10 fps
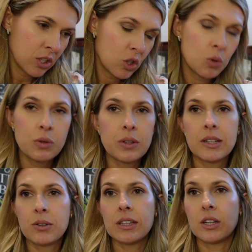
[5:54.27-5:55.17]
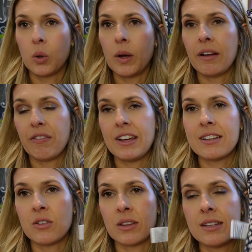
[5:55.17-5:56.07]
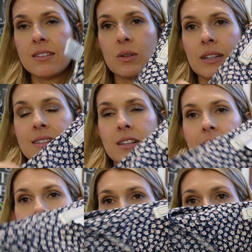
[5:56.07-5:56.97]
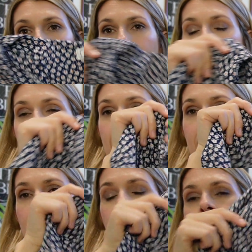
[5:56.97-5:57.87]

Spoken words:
do a really, really quick fix on this, so at least I can start wearing it